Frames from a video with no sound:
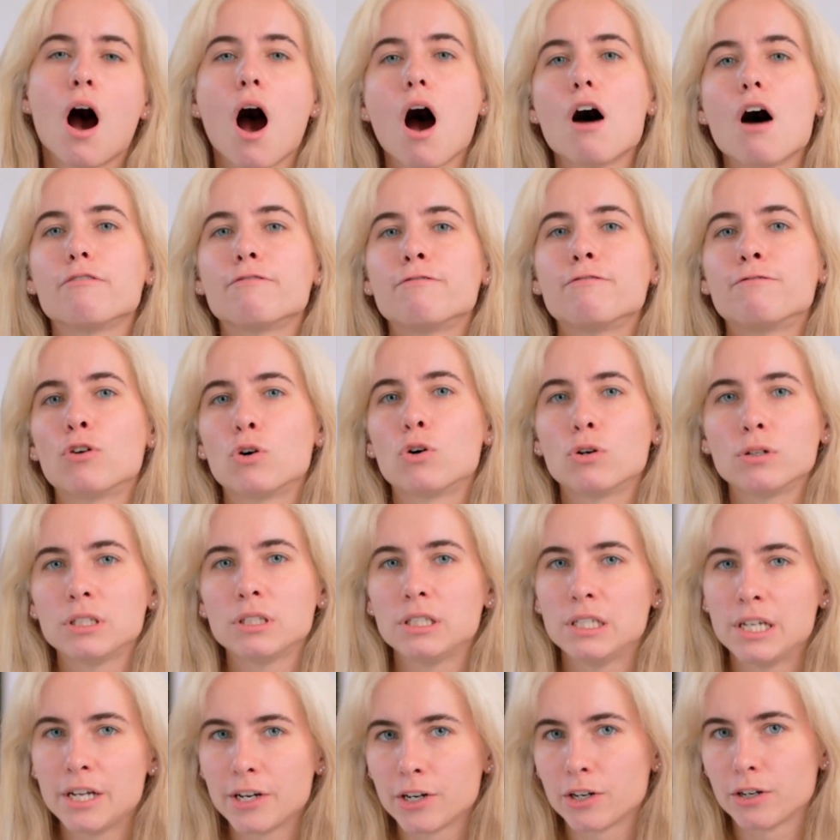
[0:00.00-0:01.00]
a full
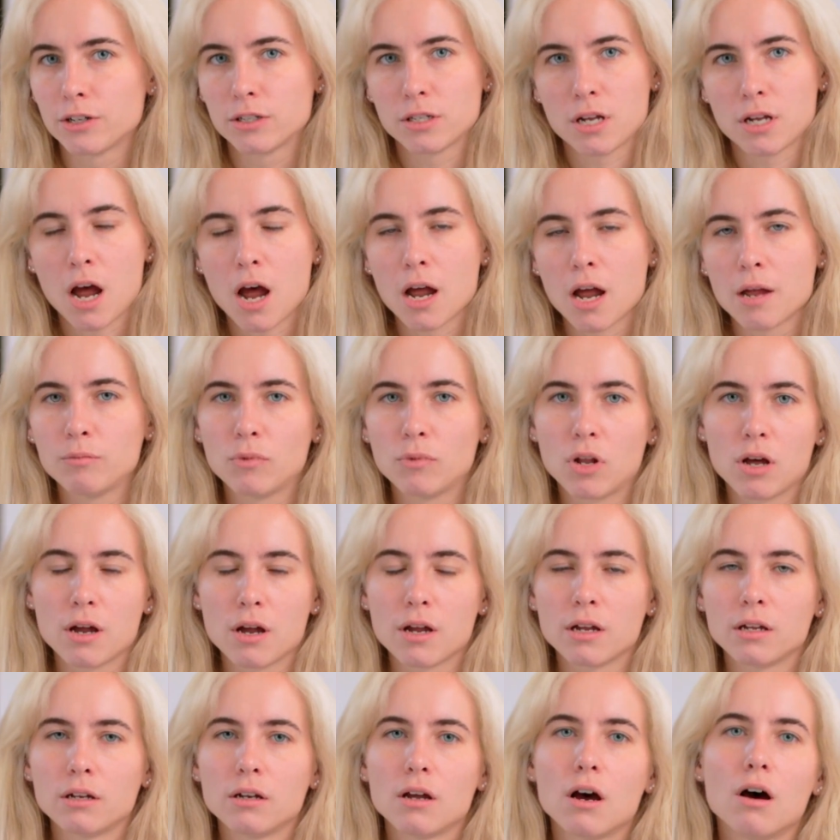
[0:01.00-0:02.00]
year
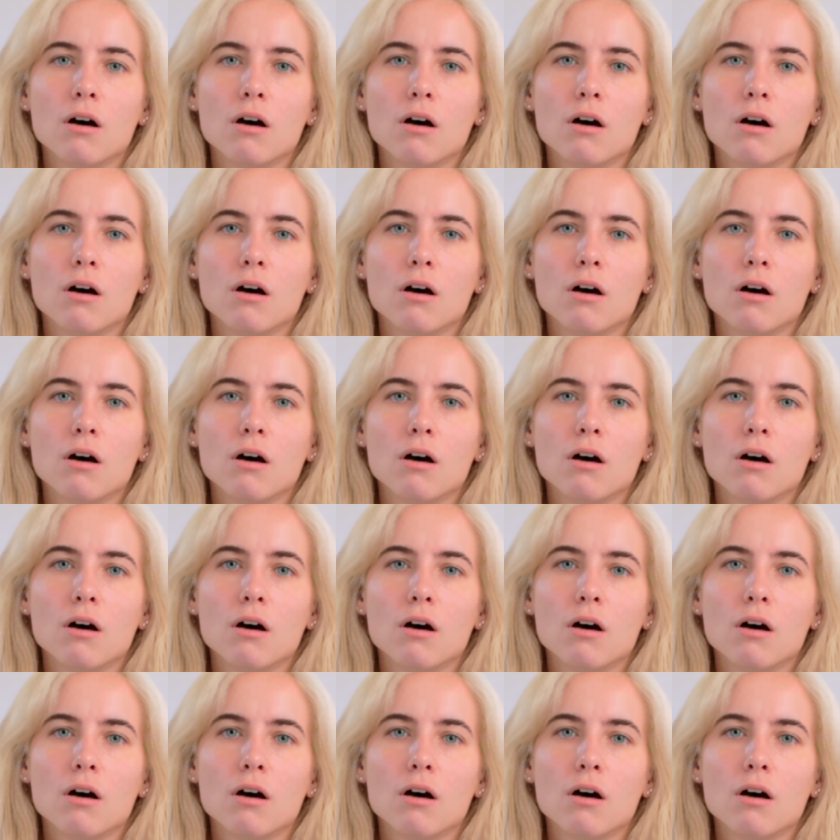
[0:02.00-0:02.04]
timeline